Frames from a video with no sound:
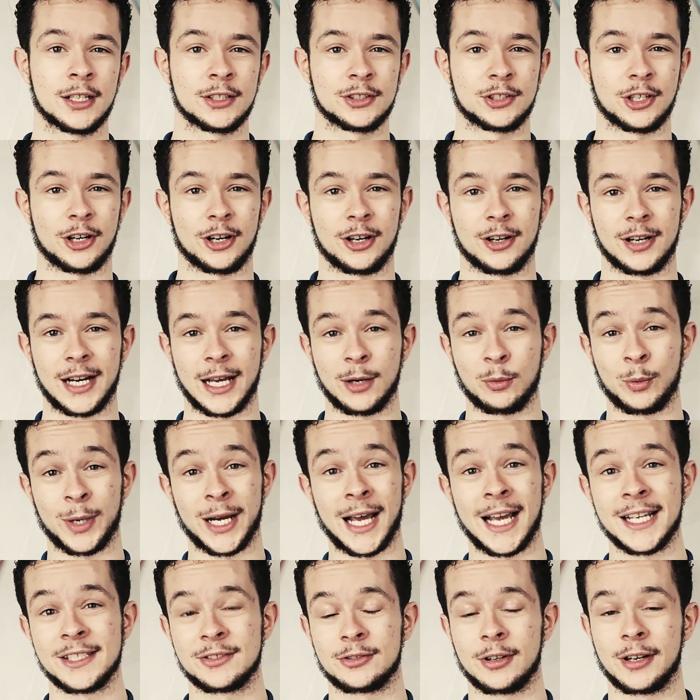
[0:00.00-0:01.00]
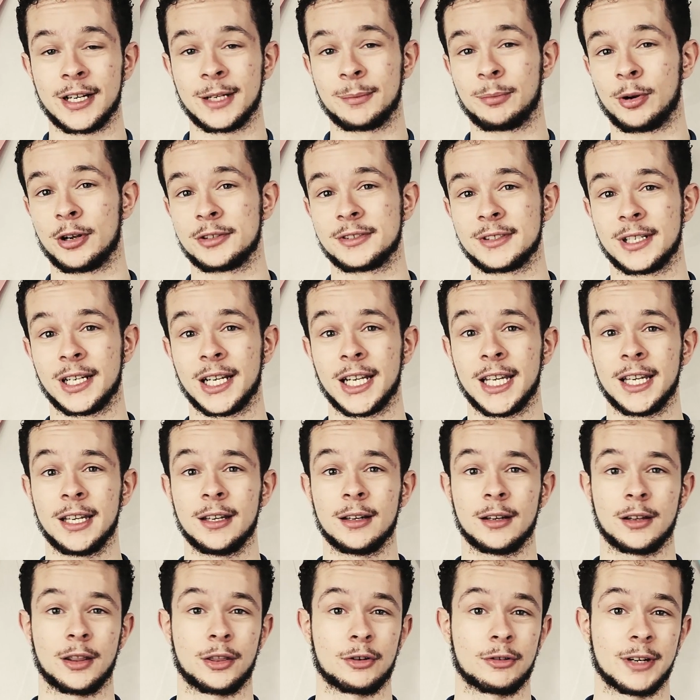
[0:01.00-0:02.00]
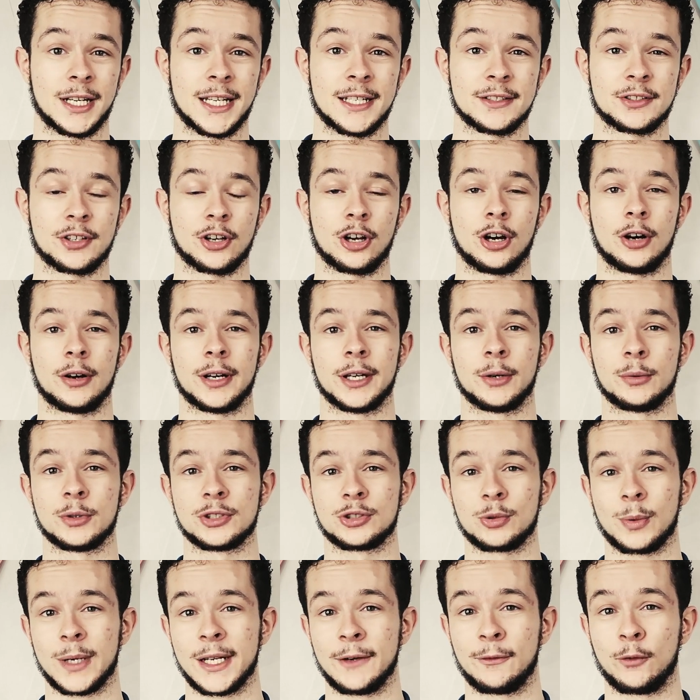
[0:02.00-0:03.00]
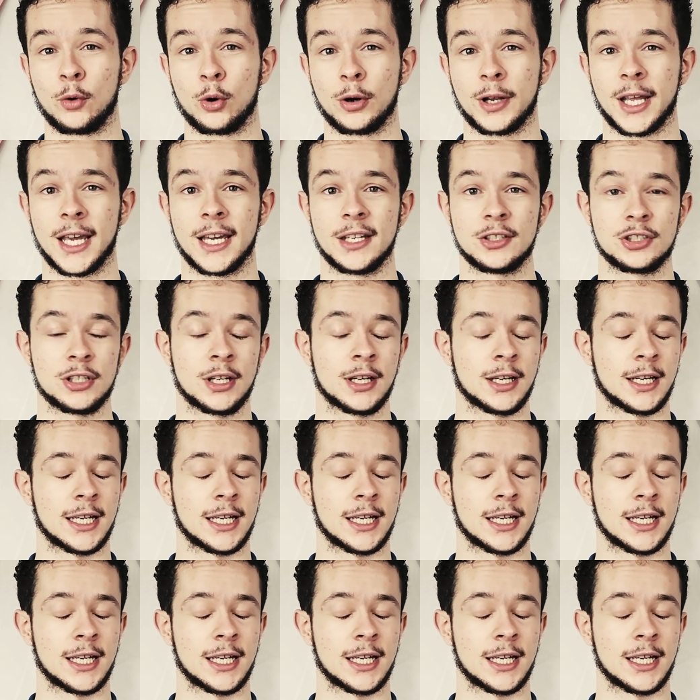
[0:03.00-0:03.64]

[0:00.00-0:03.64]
So like when I started personally 3 years ago, it was 24 gauge.